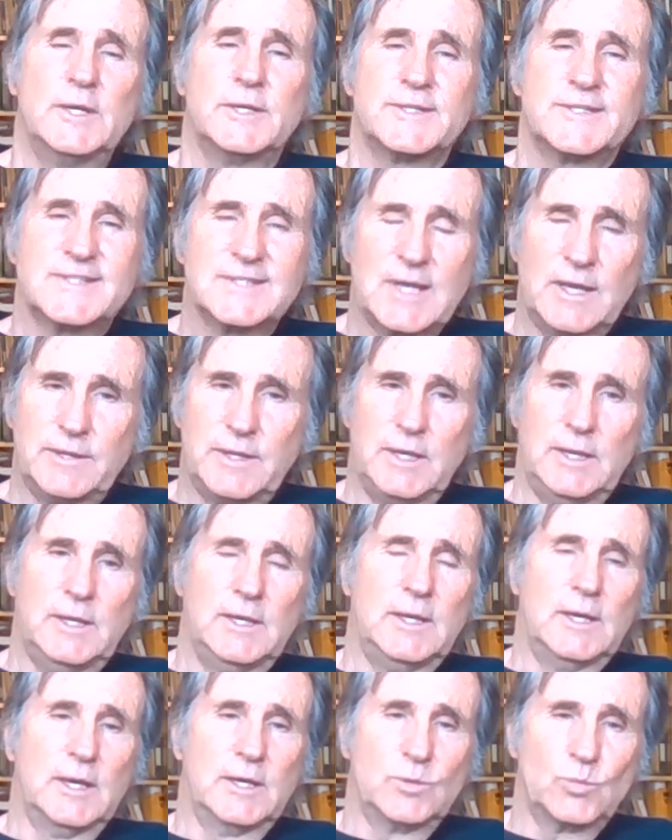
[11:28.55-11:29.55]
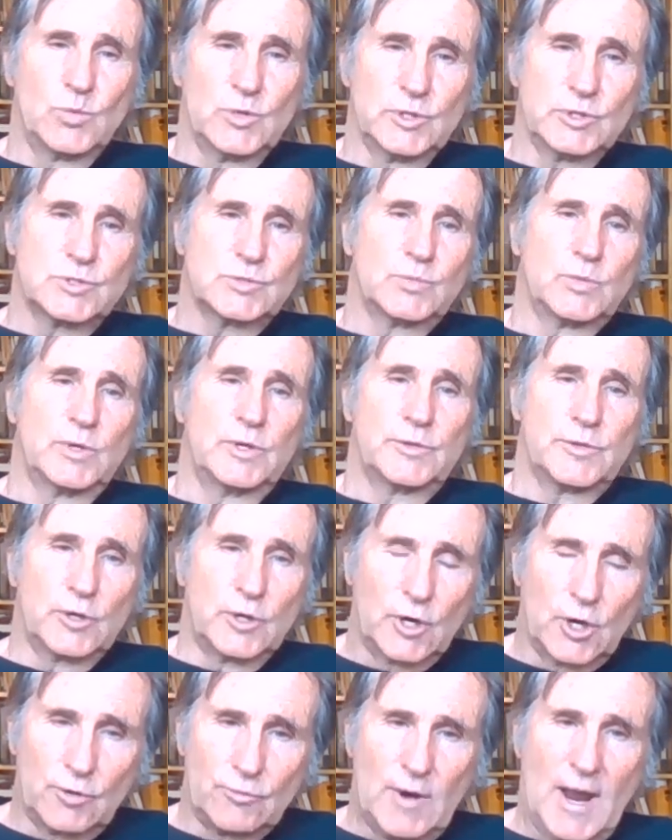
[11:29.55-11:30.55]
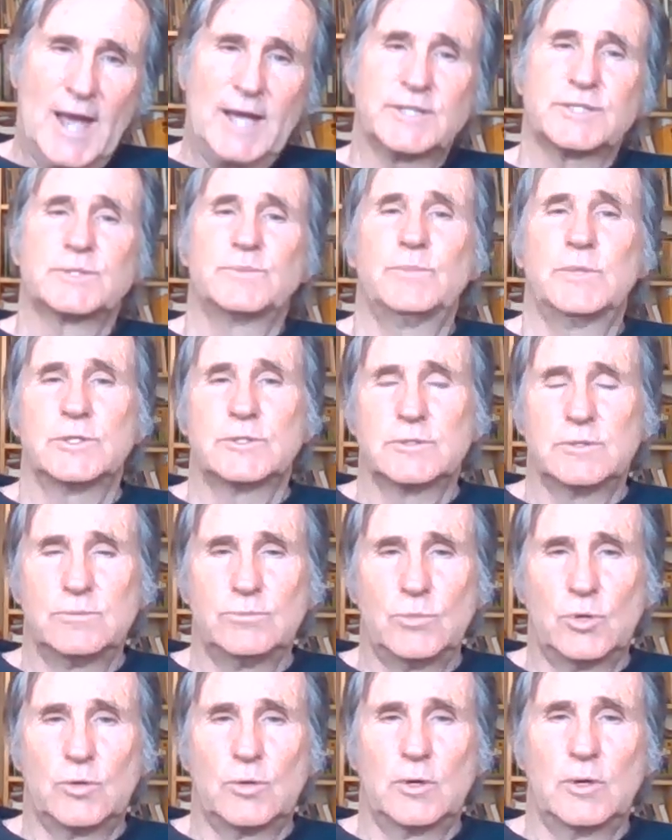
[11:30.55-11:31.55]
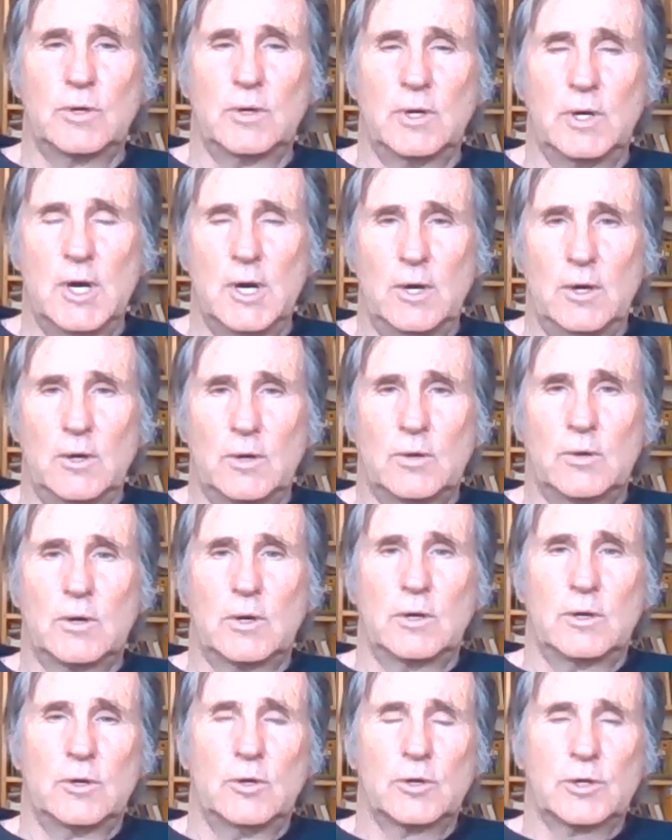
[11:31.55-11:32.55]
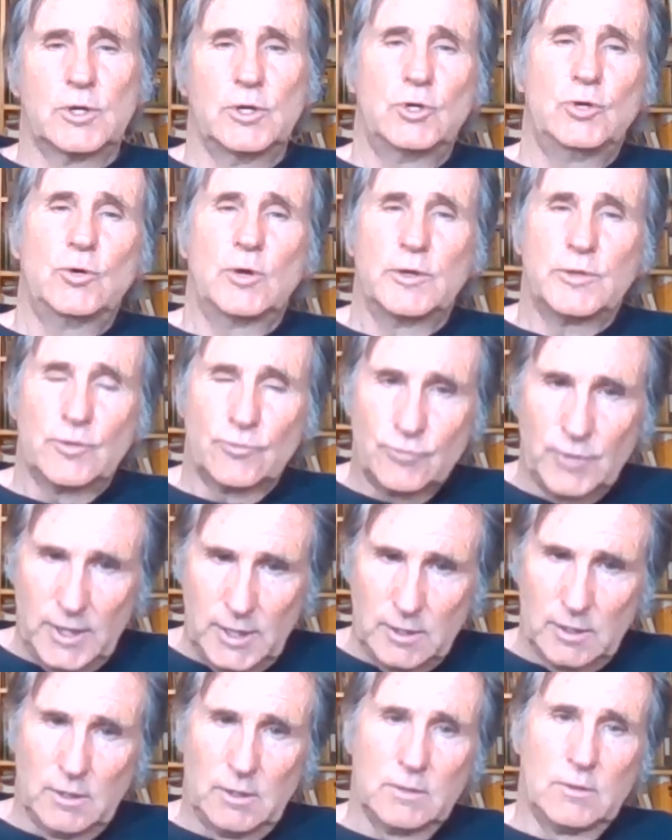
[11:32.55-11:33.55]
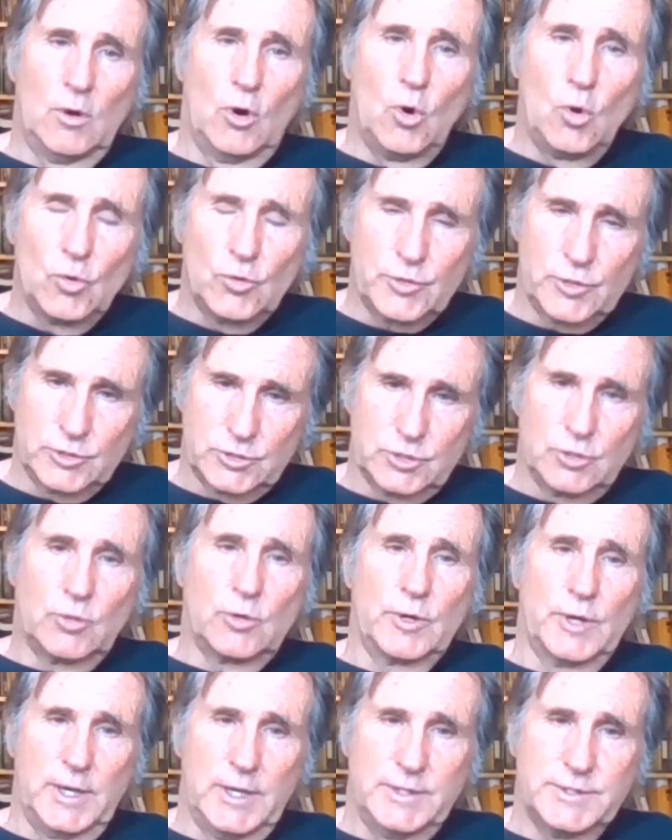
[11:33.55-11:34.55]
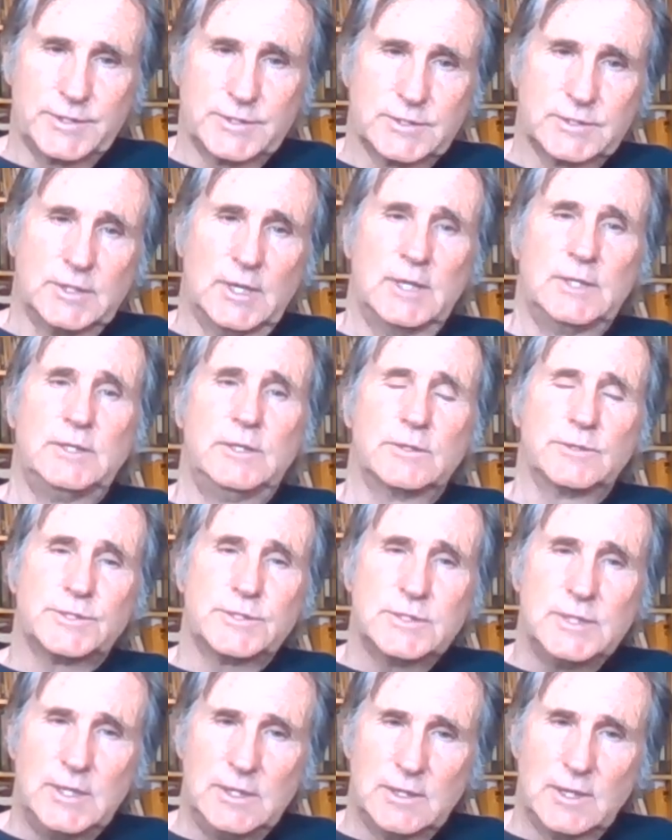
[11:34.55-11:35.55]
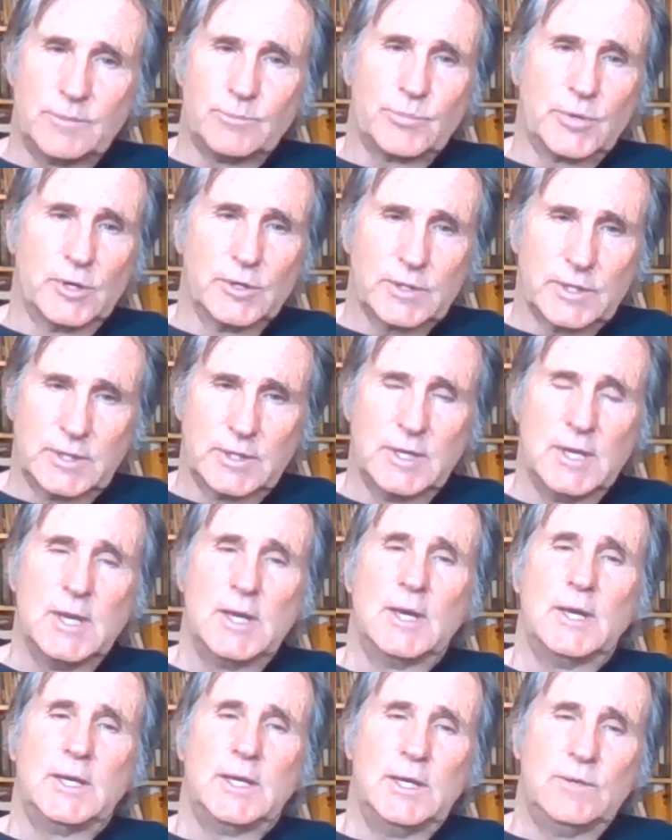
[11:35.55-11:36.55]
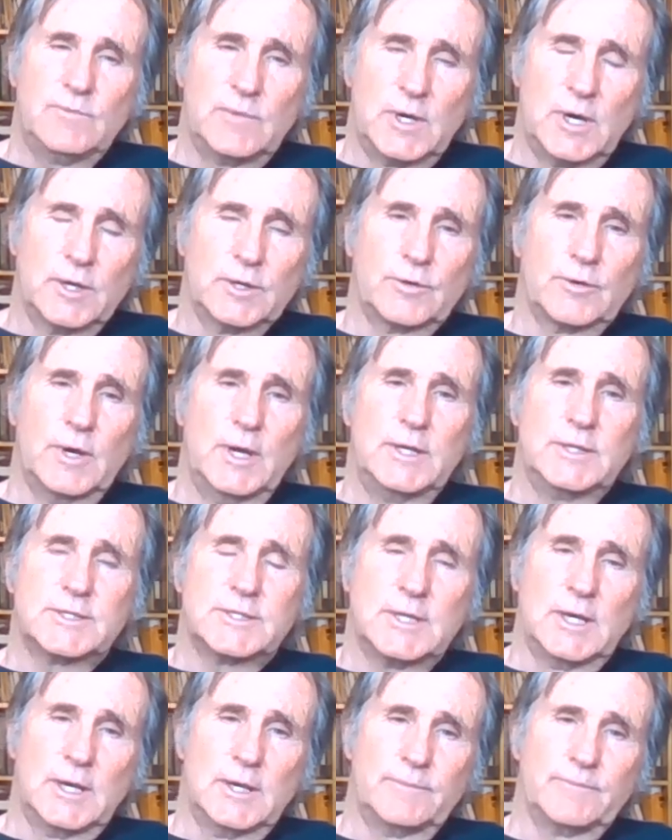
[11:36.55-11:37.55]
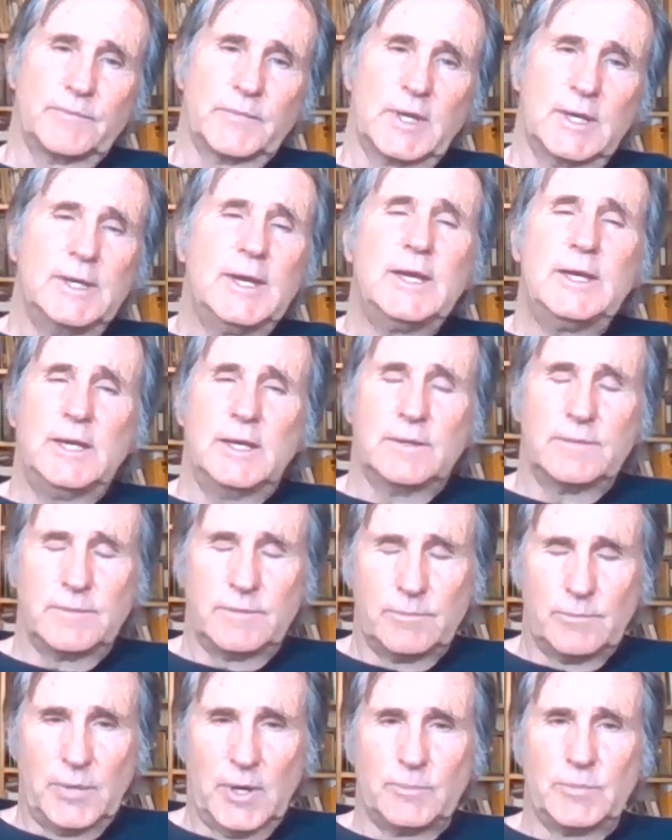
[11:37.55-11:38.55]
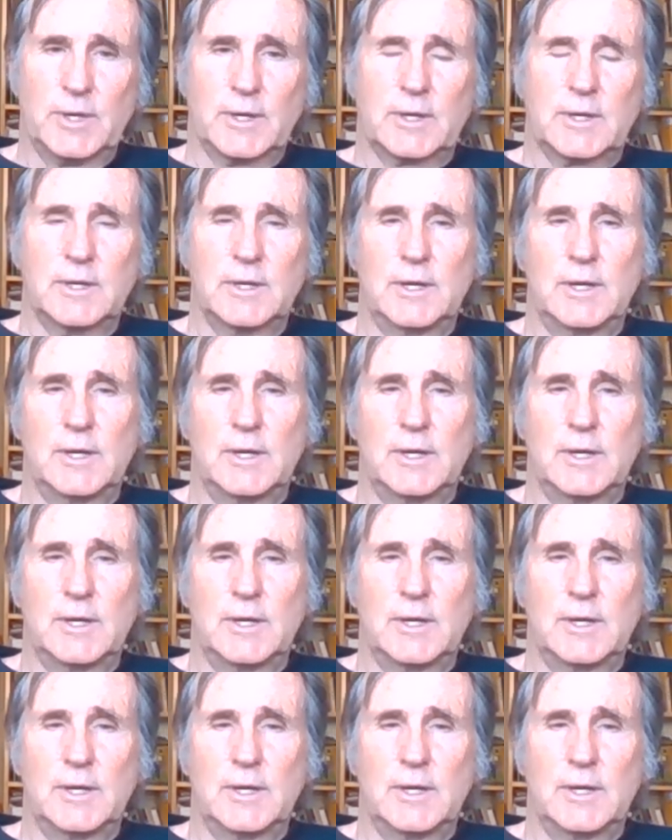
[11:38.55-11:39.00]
Southey and Wordsworth, or Erasmus and More, or Hooker, who are the real older Tories. And you'll see that Burke, even our great Canadian public